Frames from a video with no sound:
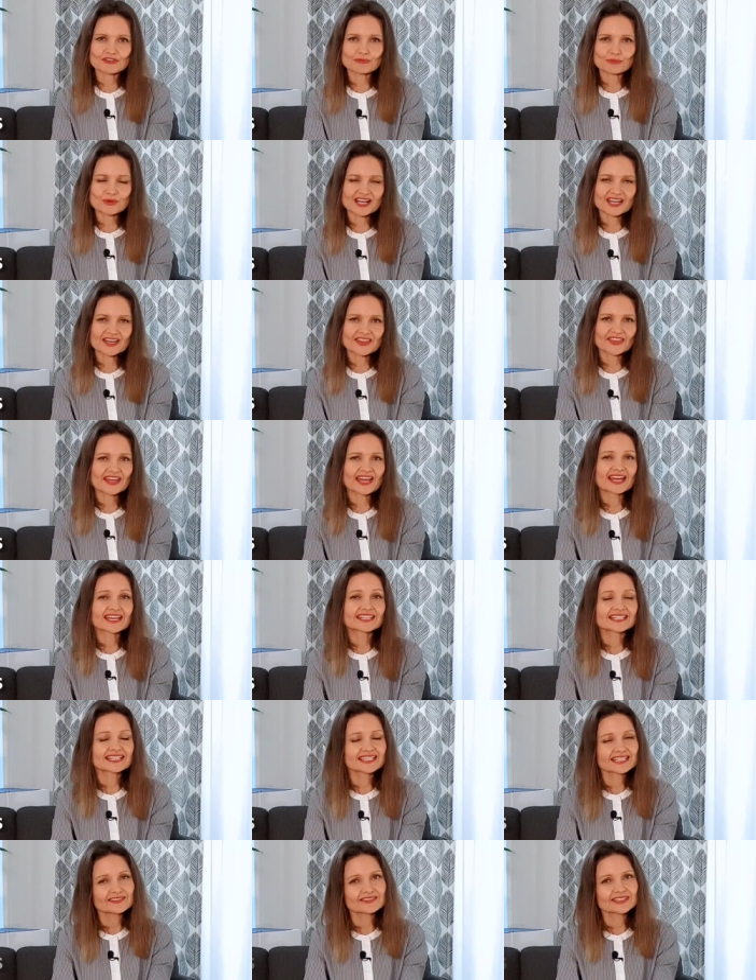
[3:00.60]
of breath,
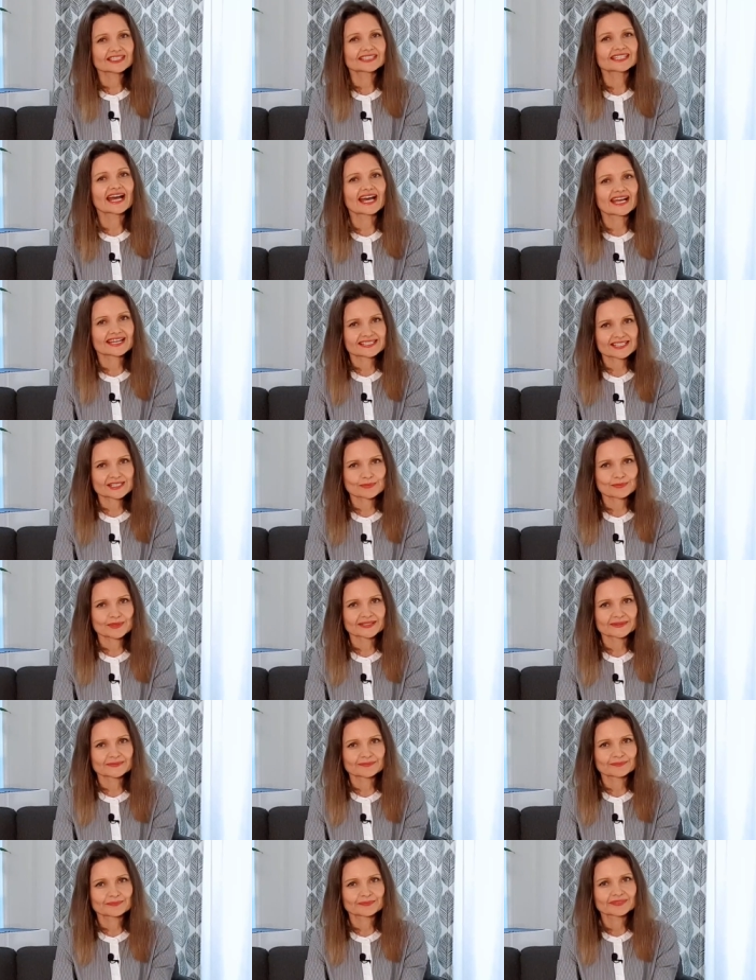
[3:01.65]
and even
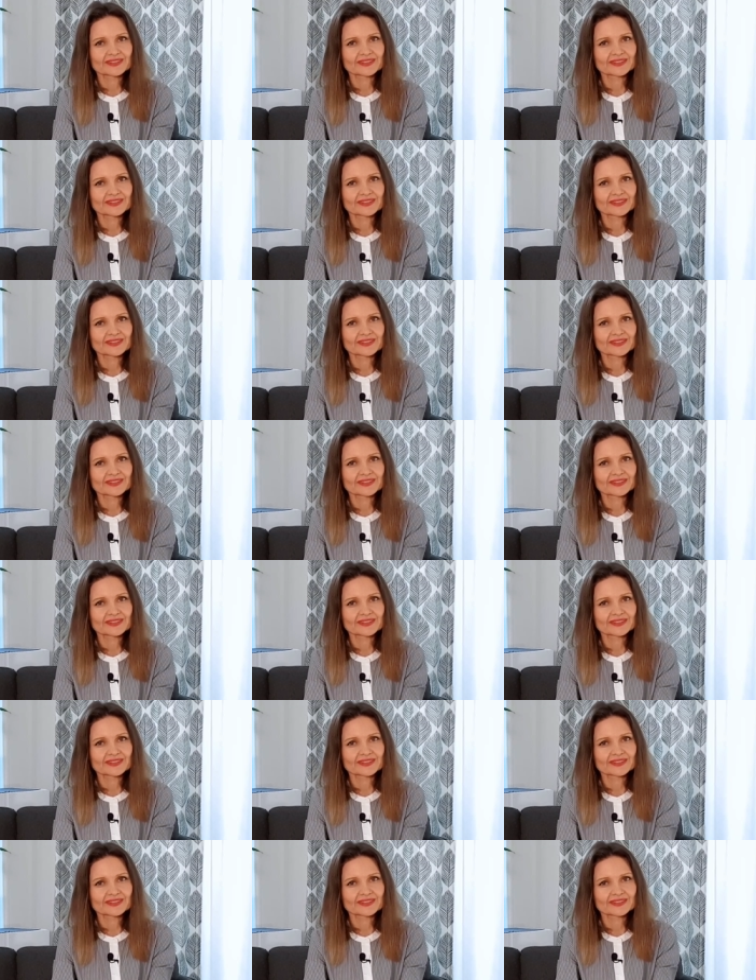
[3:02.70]
asthma.